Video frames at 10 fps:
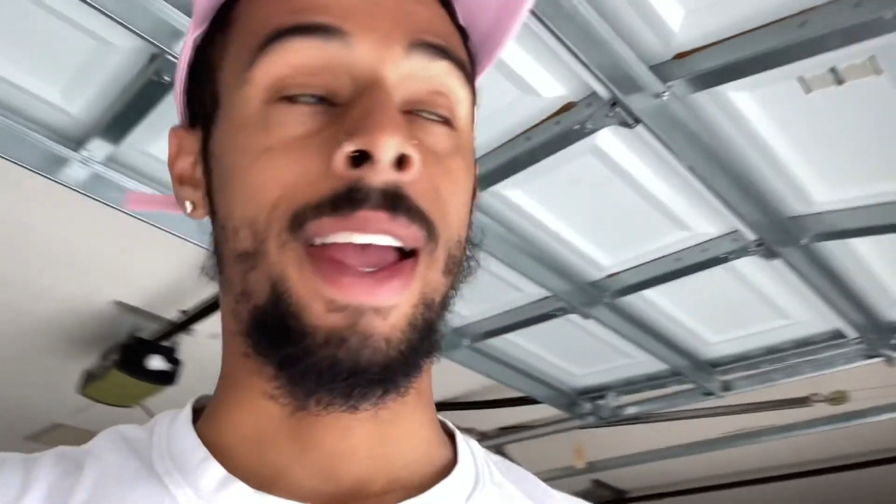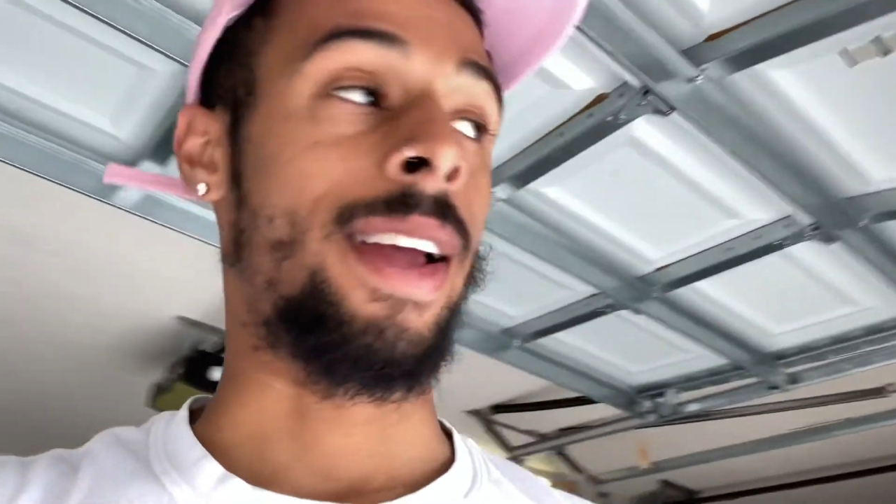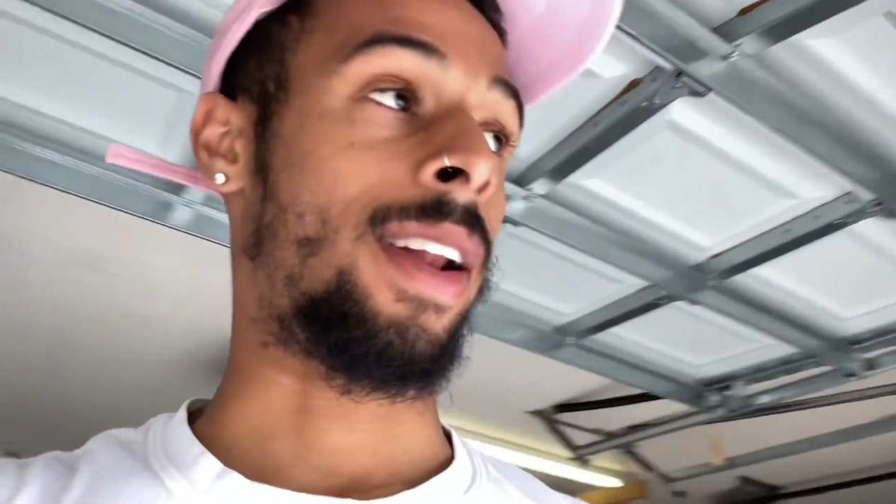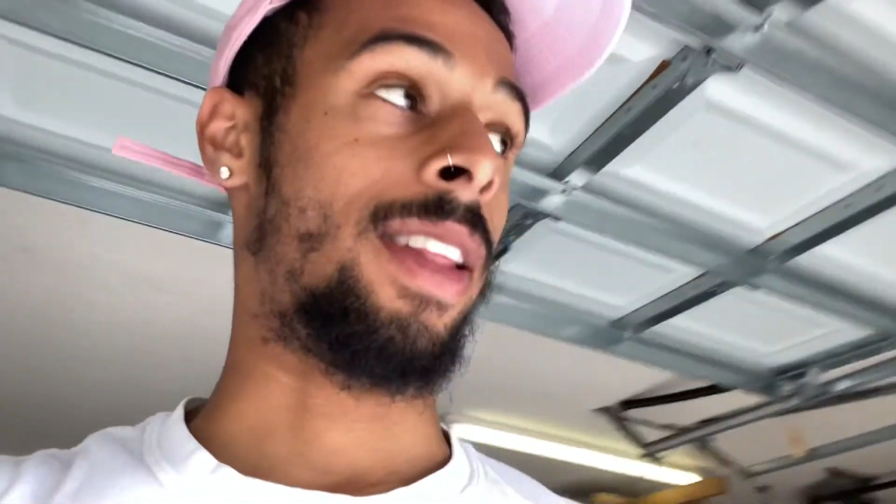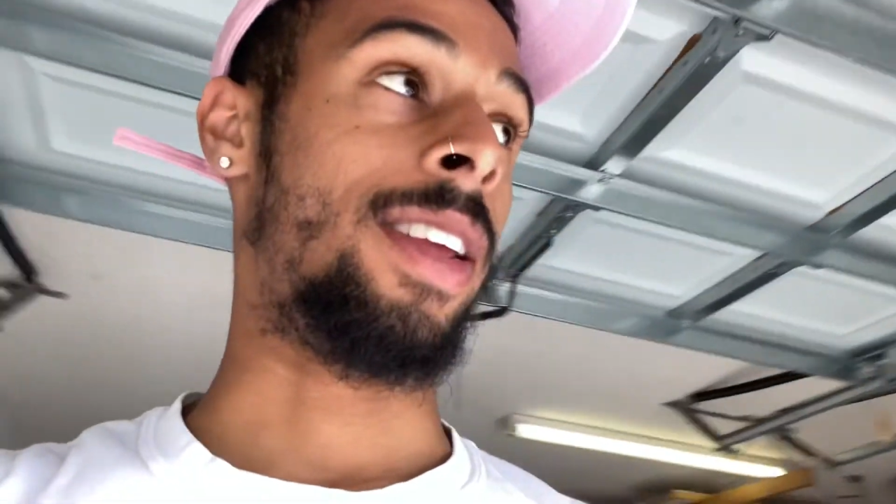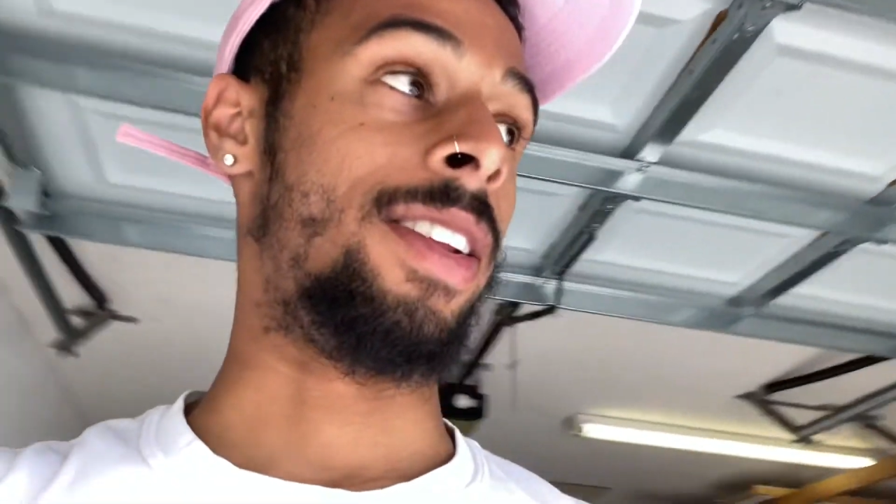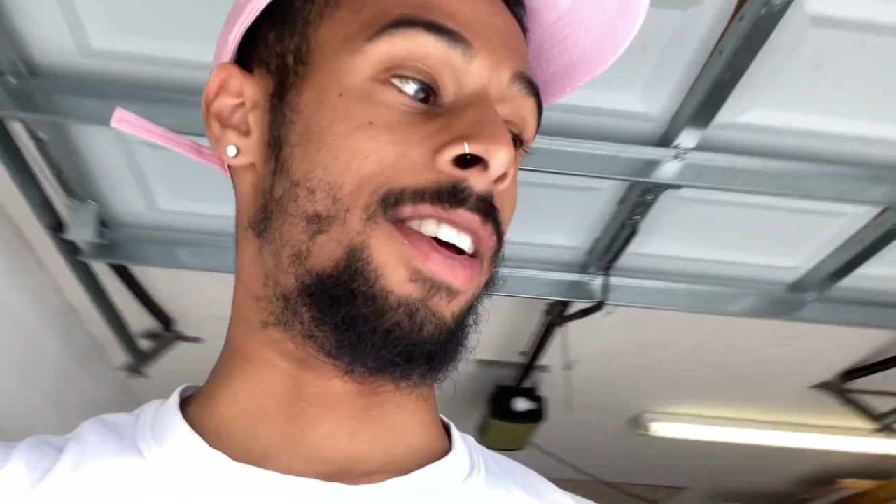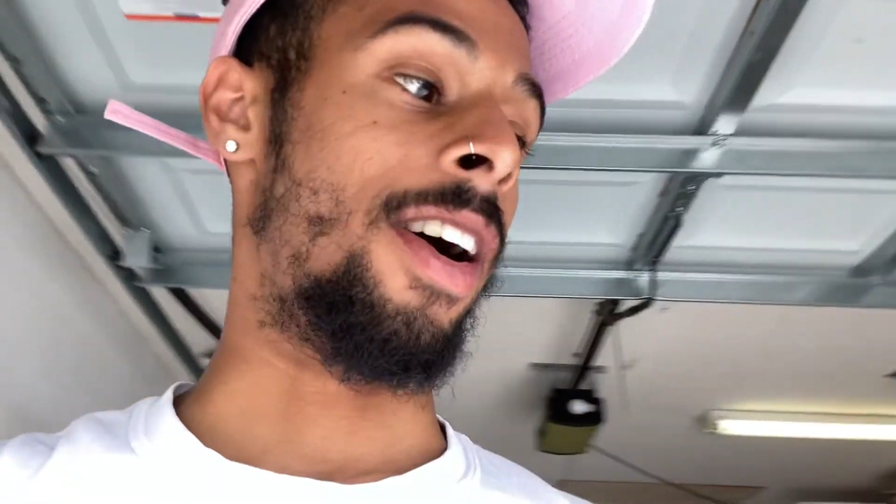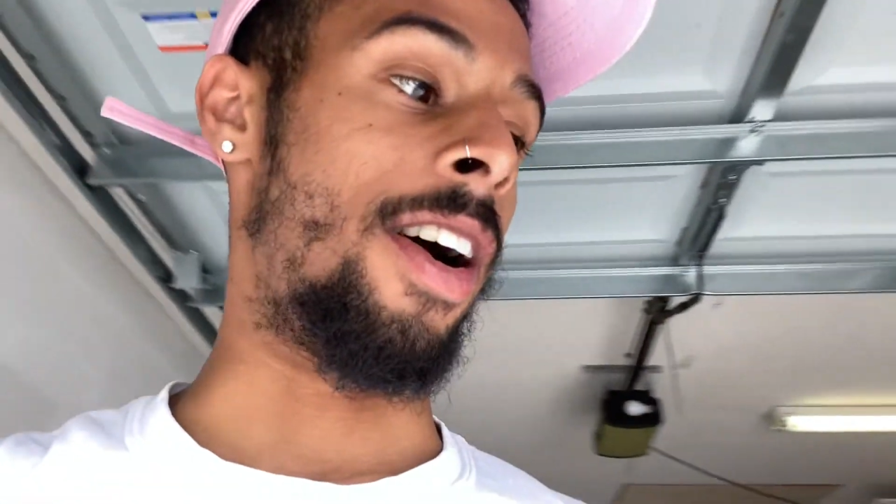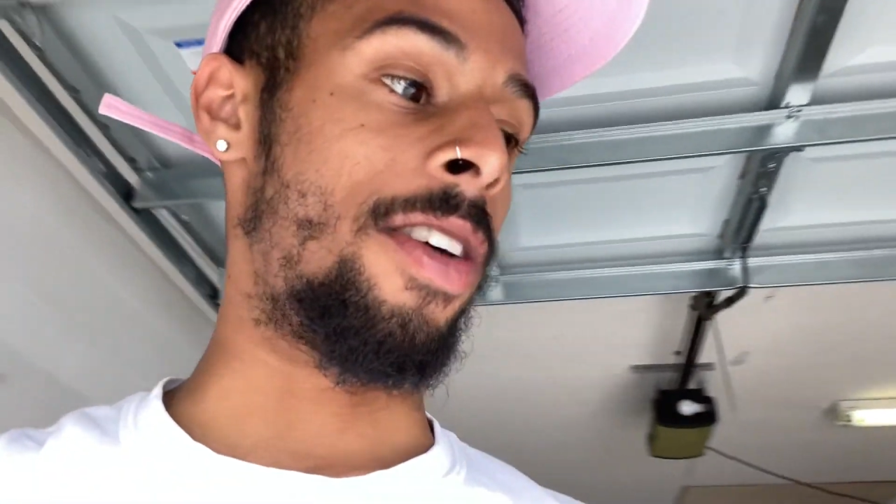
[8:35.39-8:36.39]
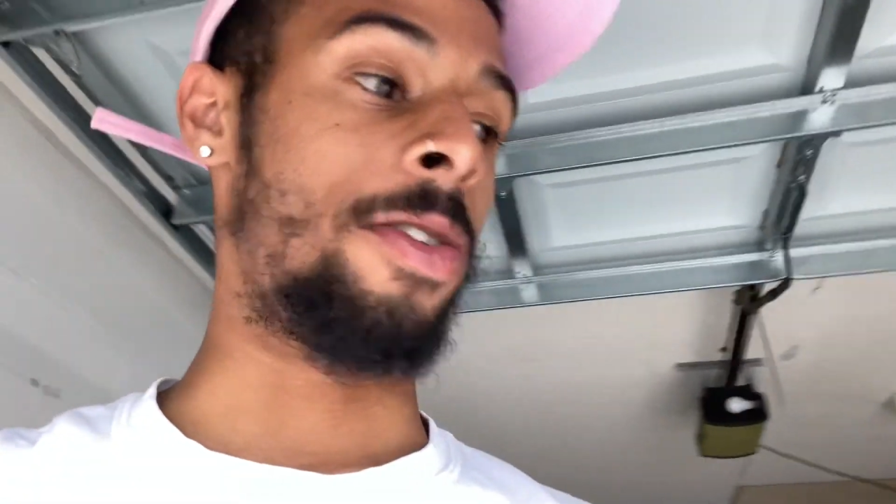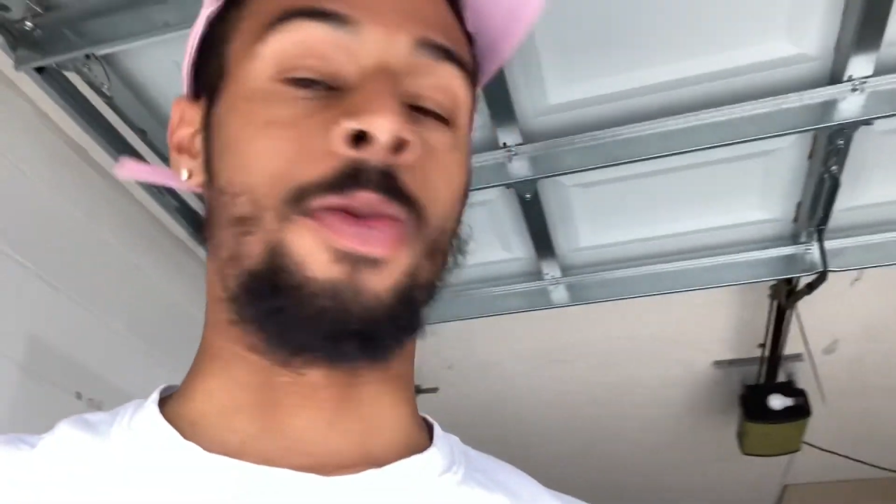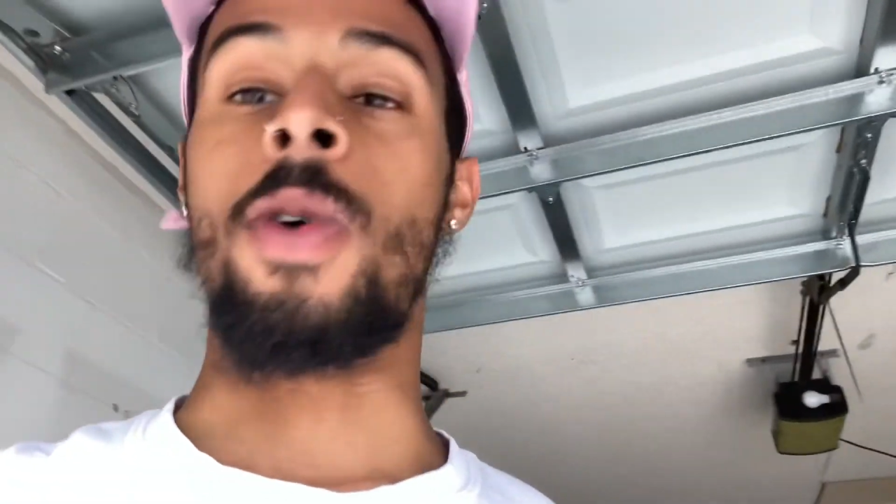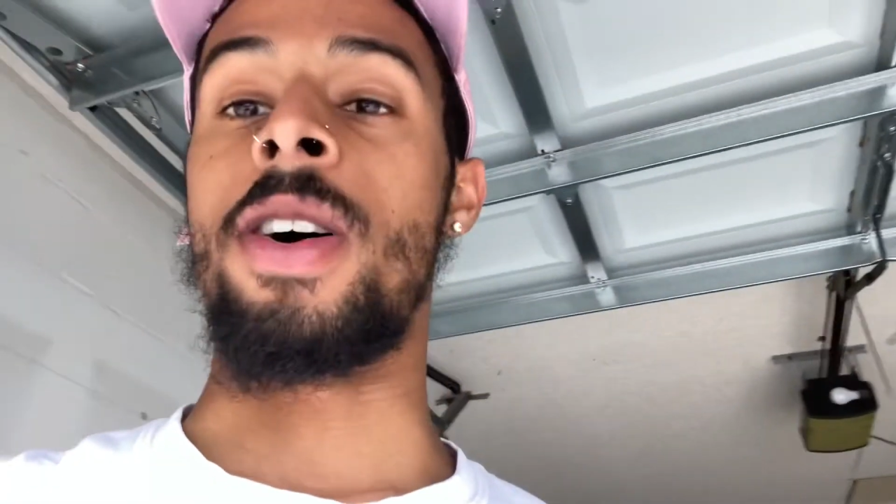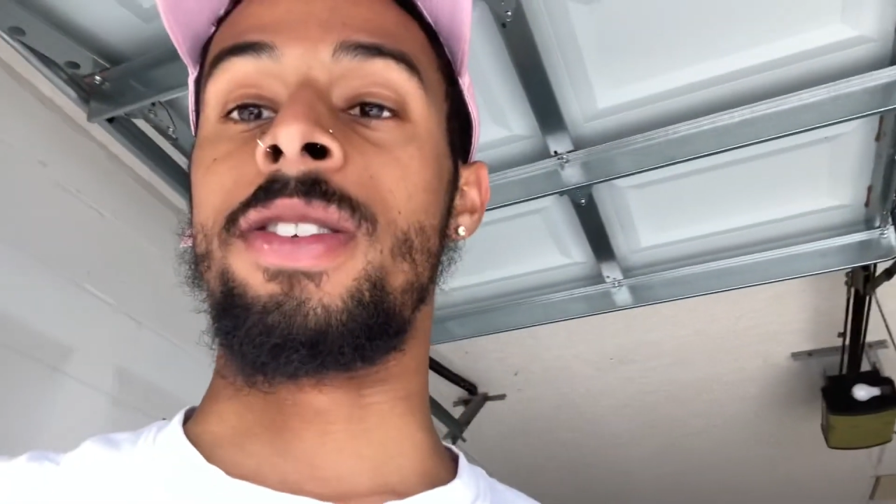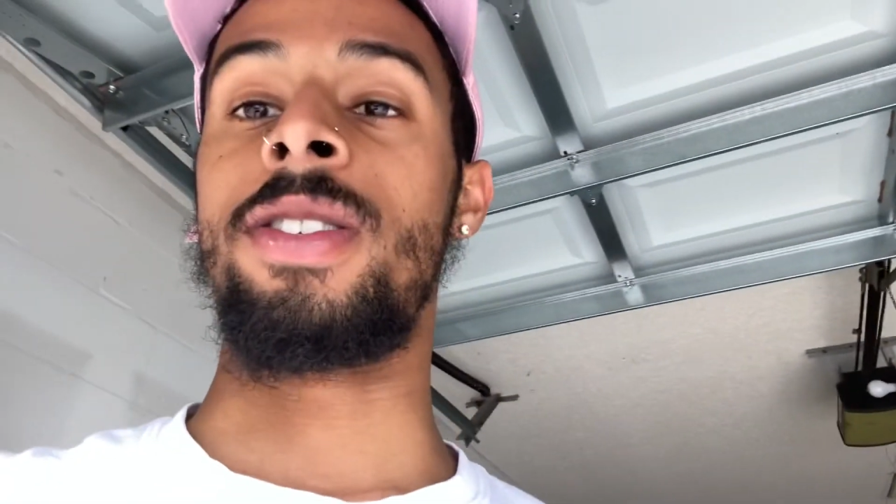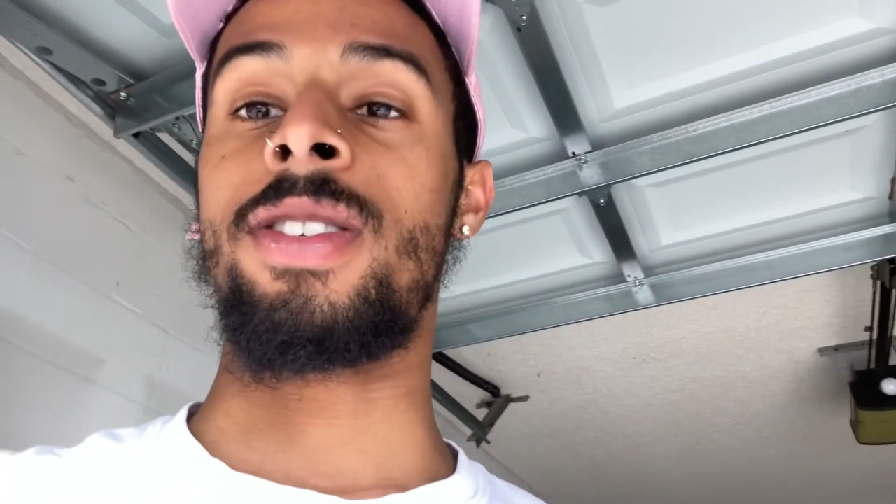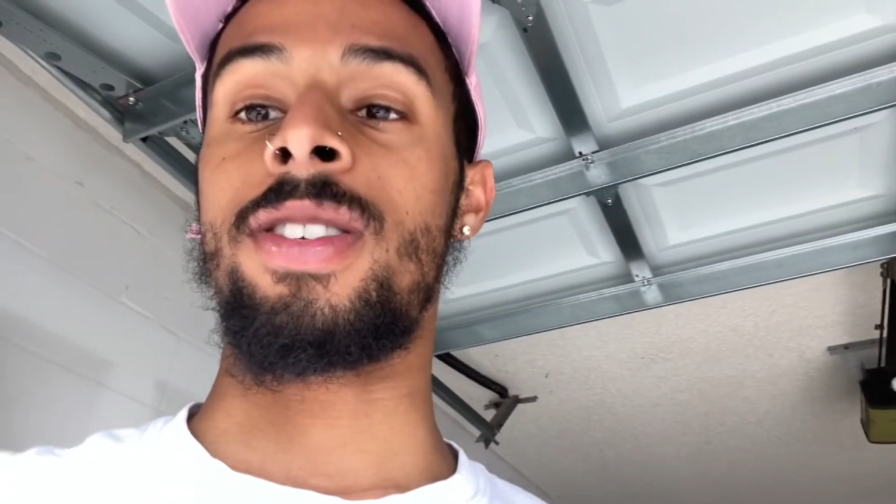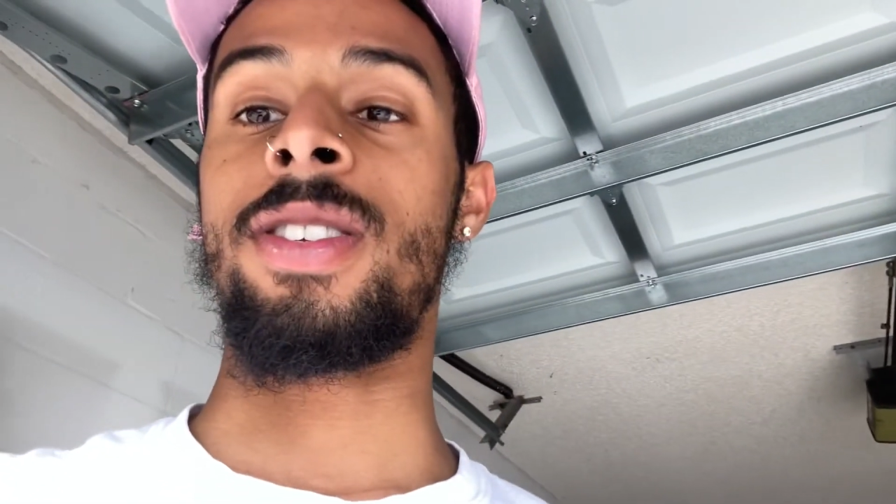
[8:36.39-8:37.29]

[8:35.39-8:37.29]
and clean the other ones.